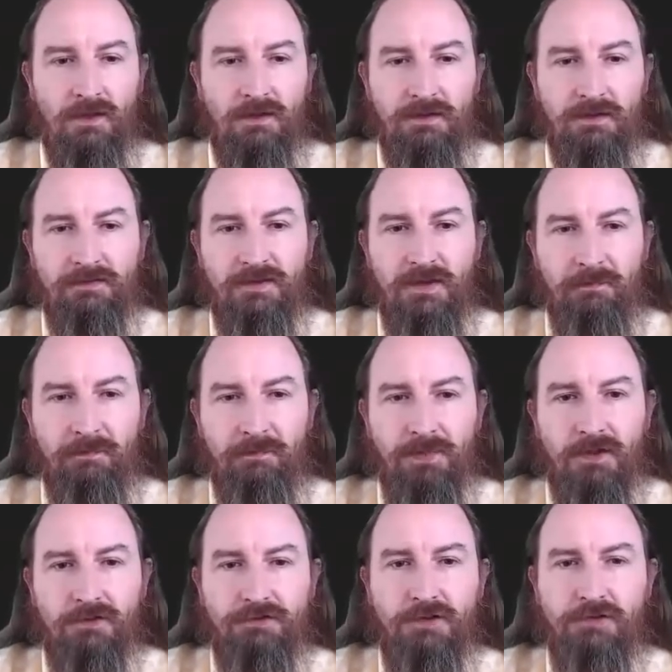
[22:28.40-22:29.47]
Next up,
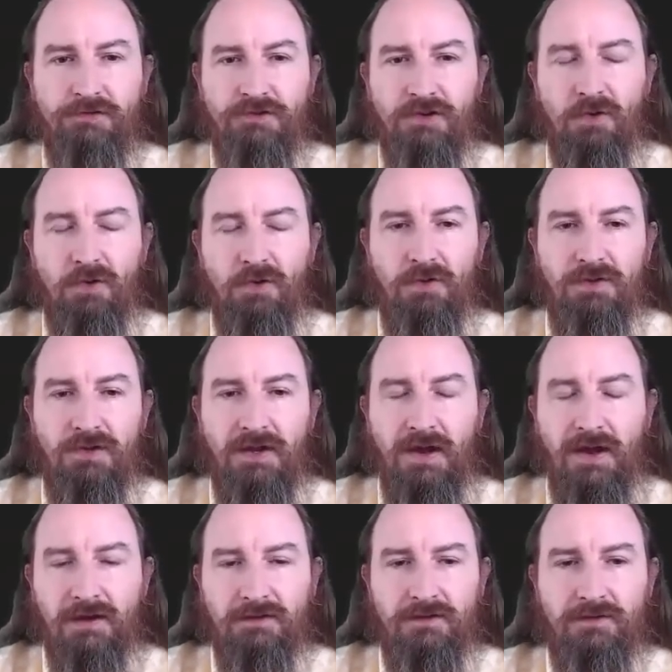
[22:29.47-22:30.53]
should show only
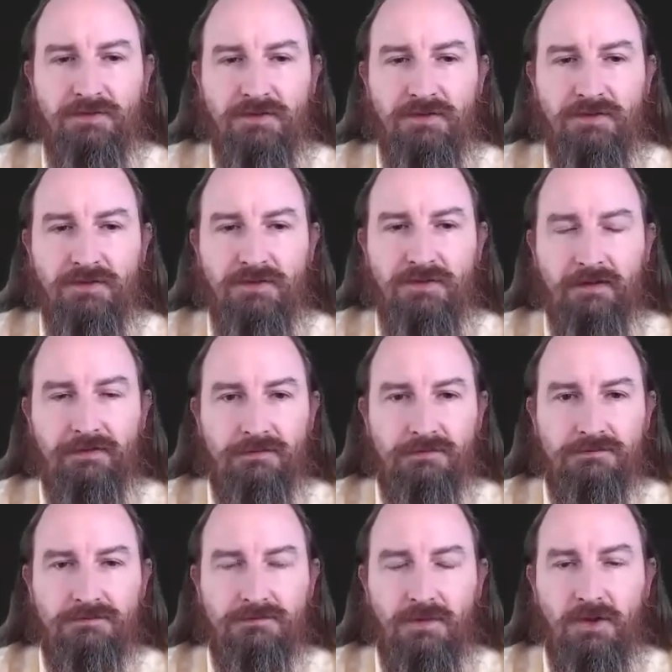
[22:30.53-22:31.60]
active tasks.
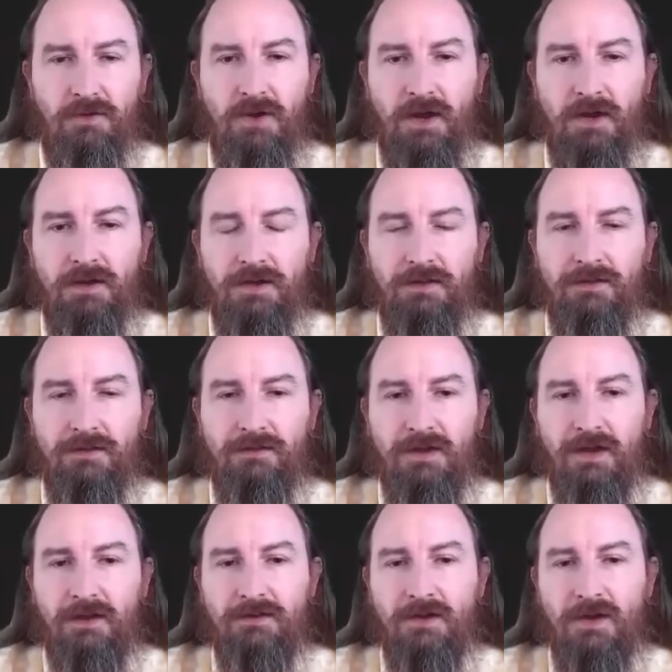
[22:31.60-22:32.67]
Okay, in this
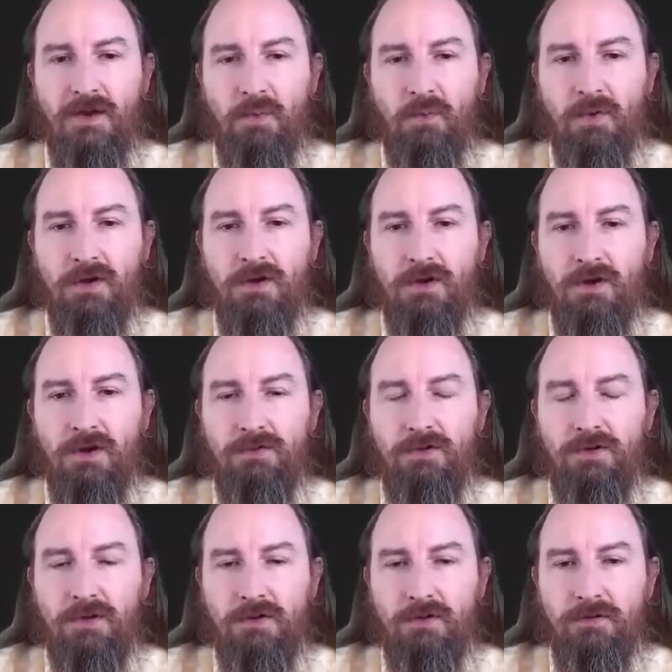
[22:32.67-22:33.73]
case, we're going to go
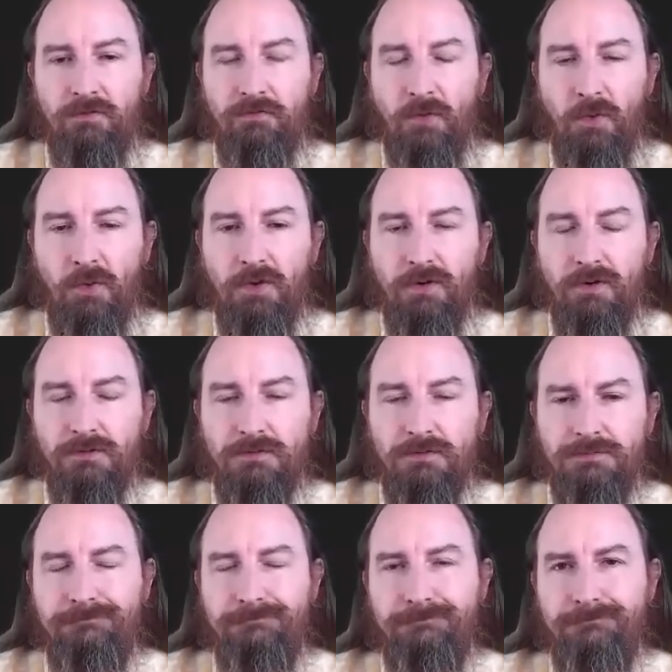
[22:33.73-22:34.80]
look for,
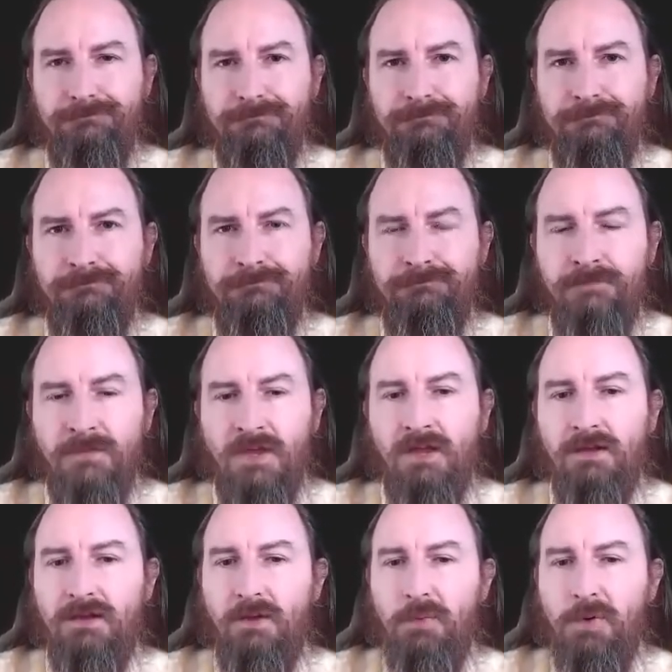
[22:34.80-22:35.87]

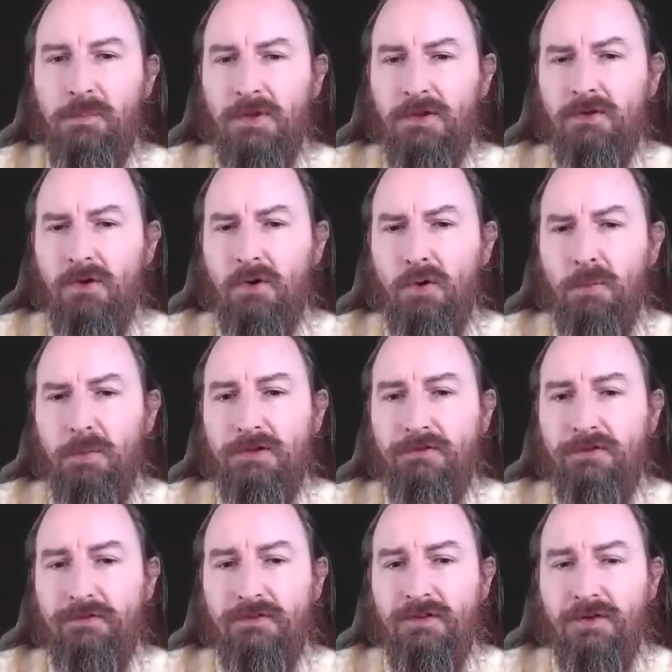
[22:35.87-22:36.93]
Now we built a whole
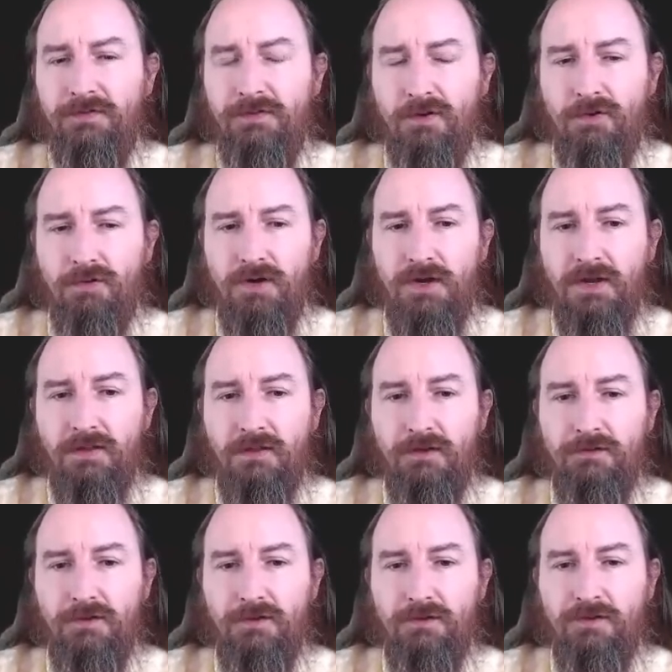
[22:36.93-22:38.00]
bunch of stuff to create
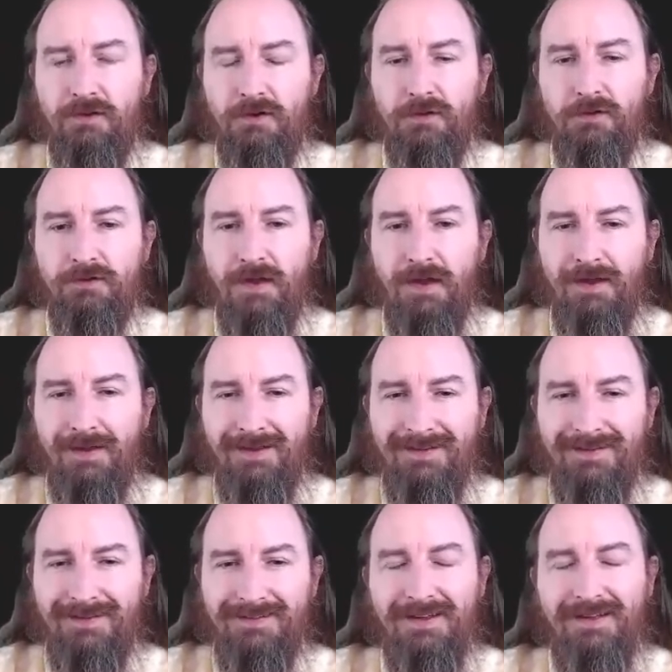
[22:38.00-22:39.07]
these new to-dos,
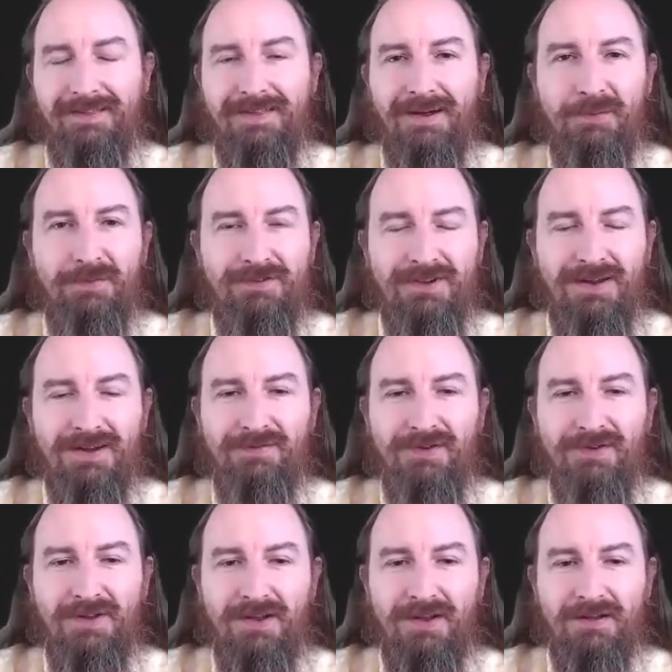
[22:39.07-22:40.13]
and that was kind of a
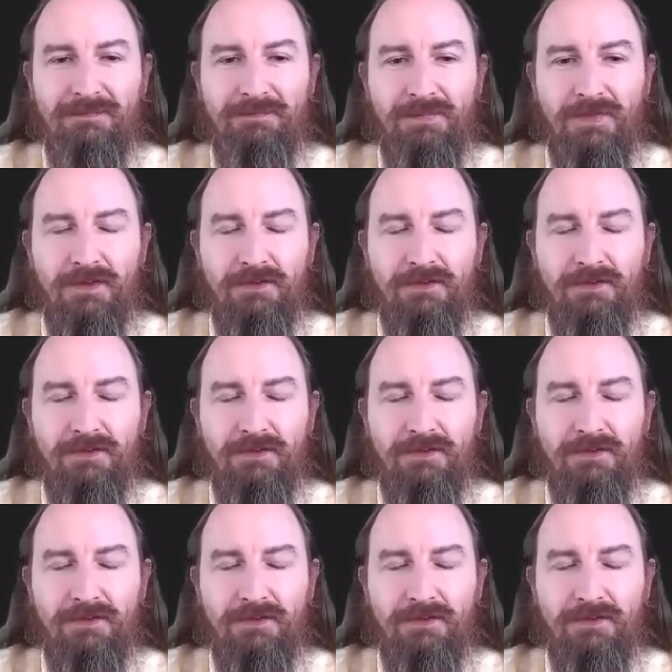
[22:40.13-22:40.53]
lot.